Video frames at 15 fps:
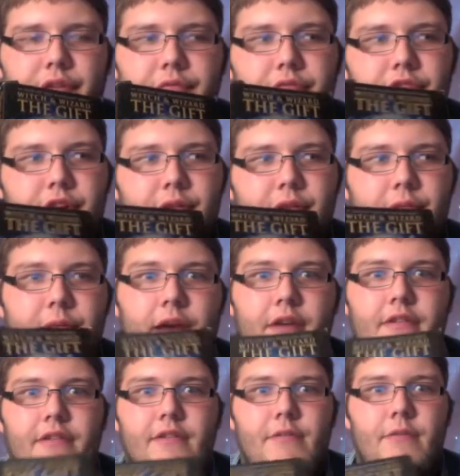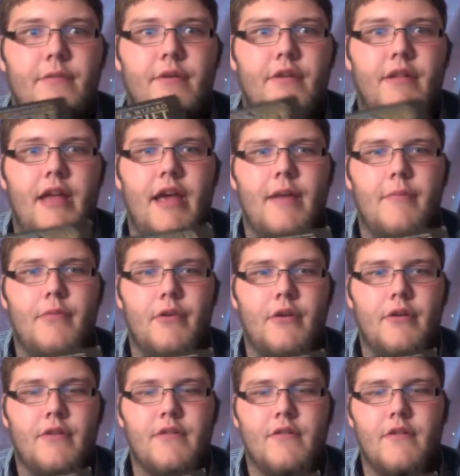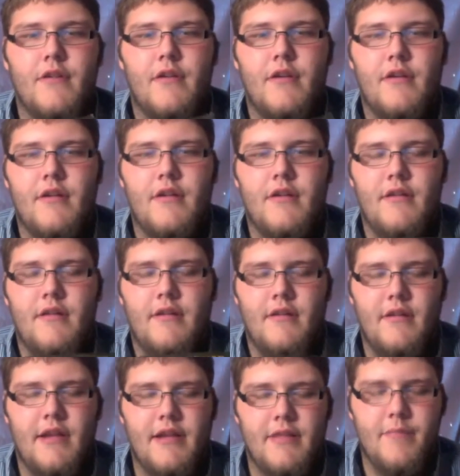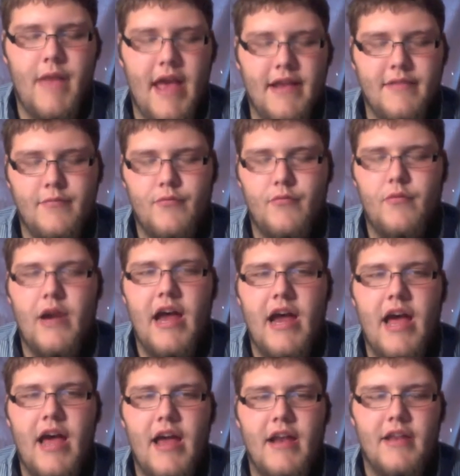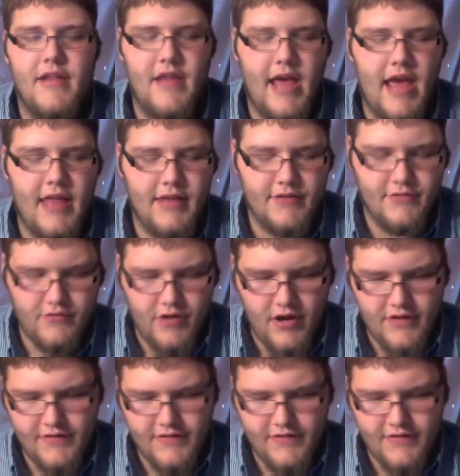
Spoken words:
James Patterson's wrote a lot of books like the Maximum Ride and the Alex Cross